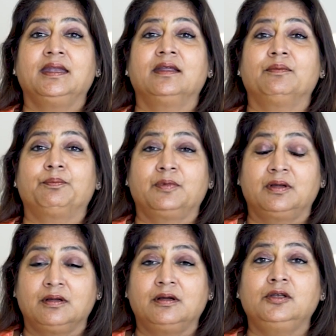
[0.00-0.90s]
in a
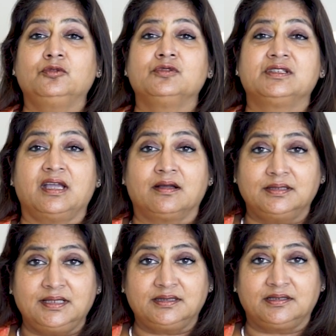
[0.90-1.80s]
girl who is
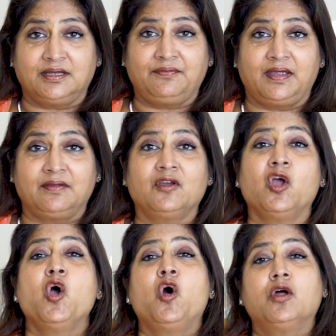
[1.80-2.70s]
younger than
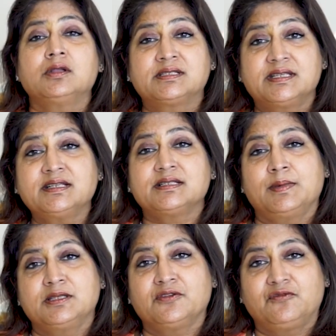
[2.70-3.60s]
35, or 6
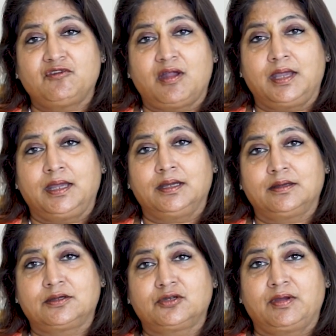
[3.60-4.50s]
months of
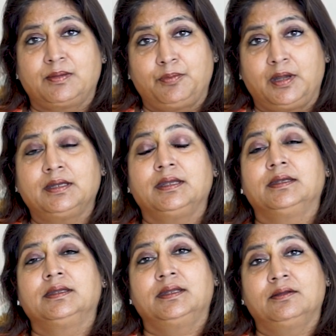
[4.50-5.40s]
trying to get
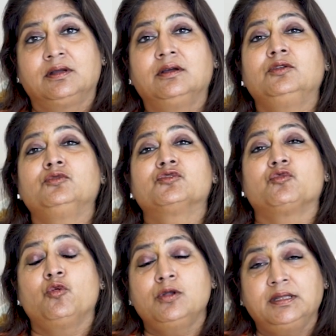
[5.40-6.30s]
pregnant in a girl who is
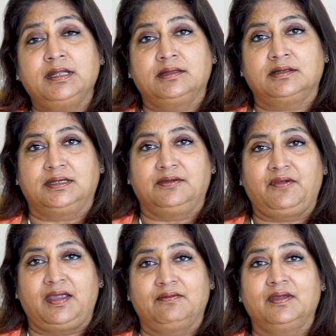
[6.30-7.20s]
older than
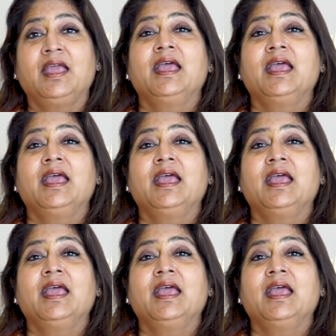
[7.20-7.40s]
35,